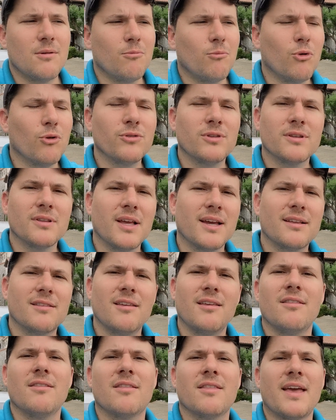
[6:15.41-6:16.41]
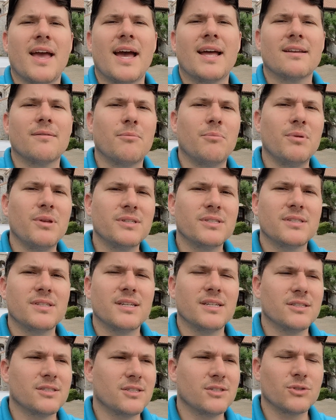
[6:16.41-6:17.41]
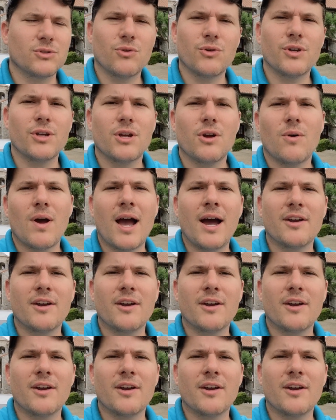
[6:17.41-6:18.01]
More than likely that business is going to go